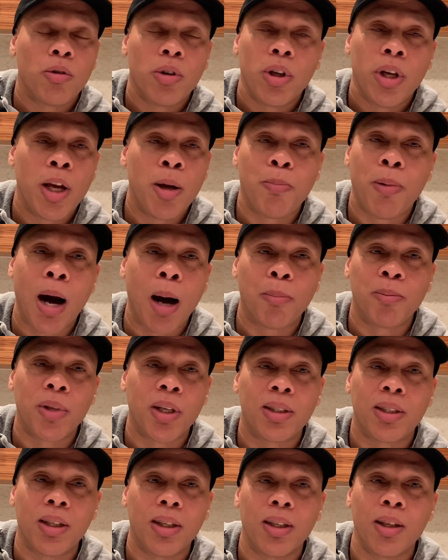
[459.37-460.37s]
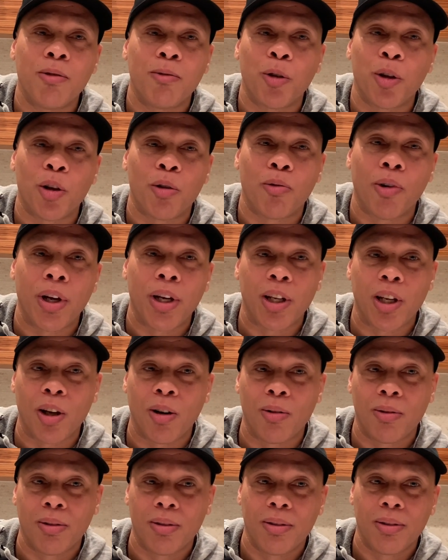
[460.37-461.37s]
Hip hop doesn't live on the
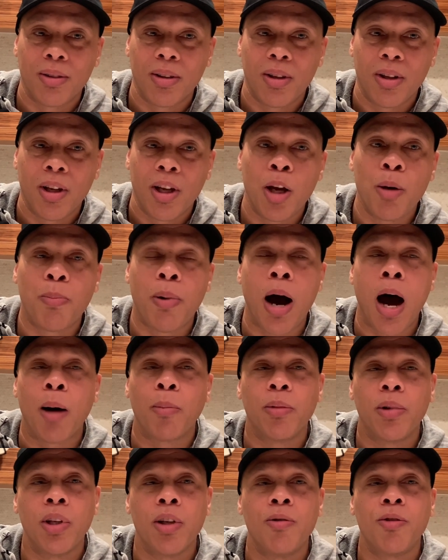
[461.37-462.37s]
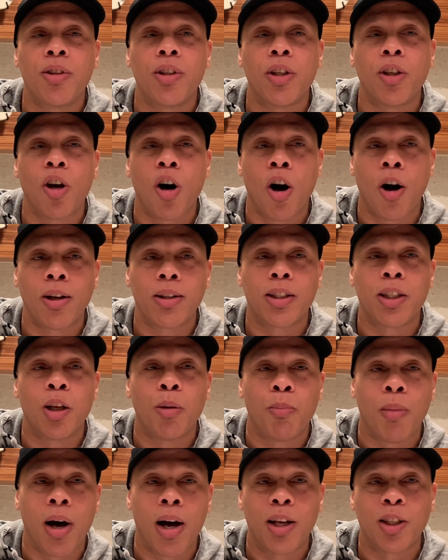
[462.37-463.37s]
radio. Hip hop lives in the hearts and the
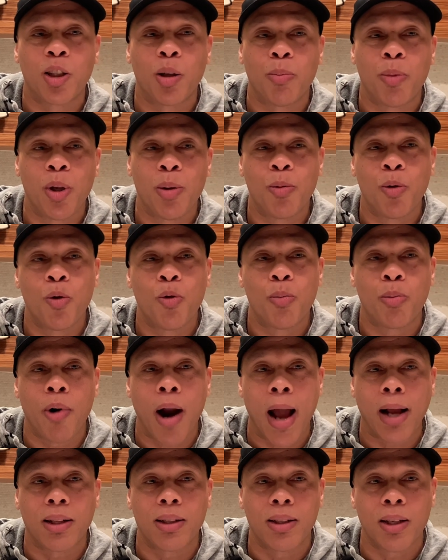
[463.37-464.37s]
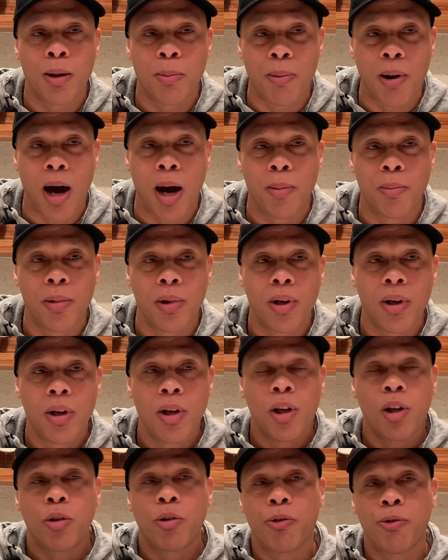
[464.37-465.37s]
minds of the people who practice hip hop.
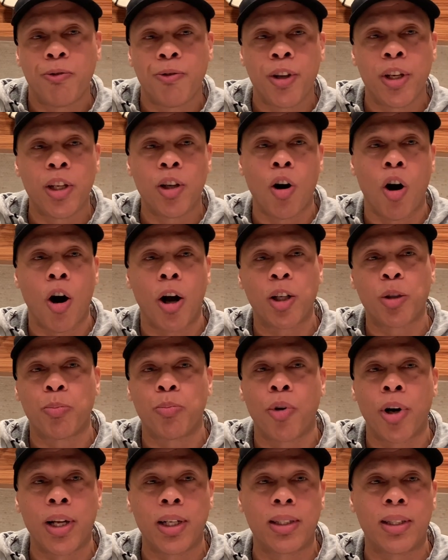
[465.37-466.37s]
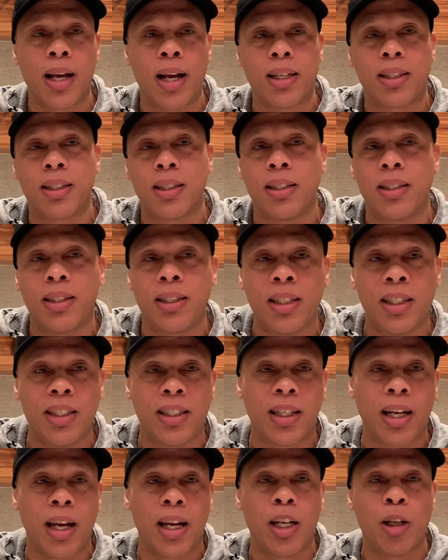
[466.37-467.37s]
Graffiti arts, breakdancing,
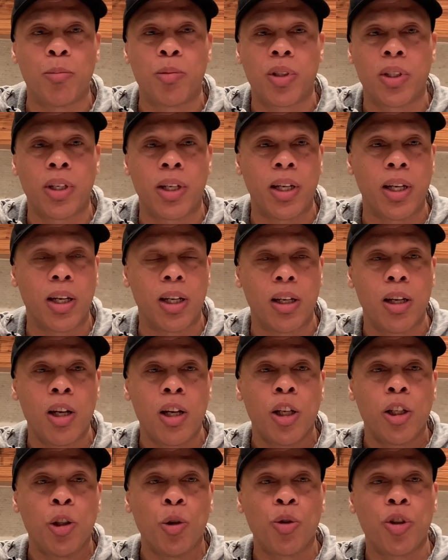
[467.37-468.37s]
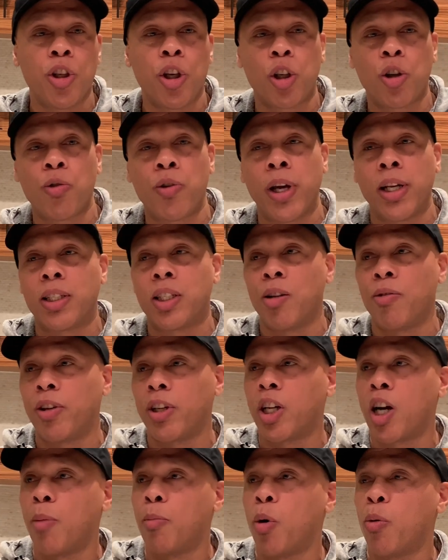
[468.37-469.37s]
DJing, MCing, using your creativity
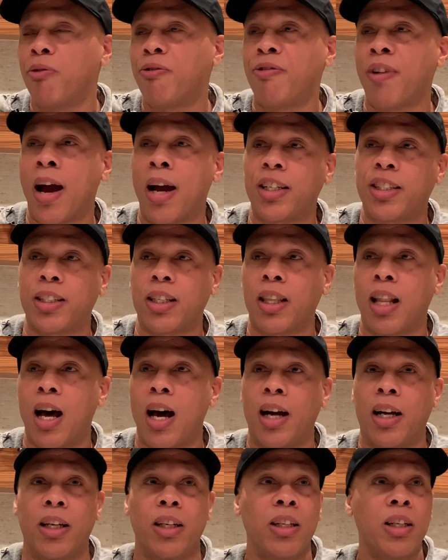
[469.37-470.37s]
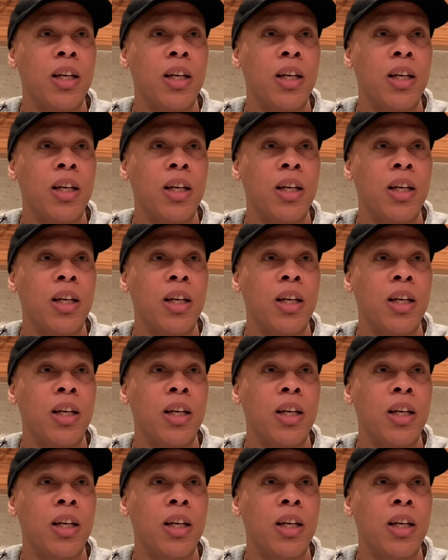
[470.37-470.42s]
to come up with fashion line,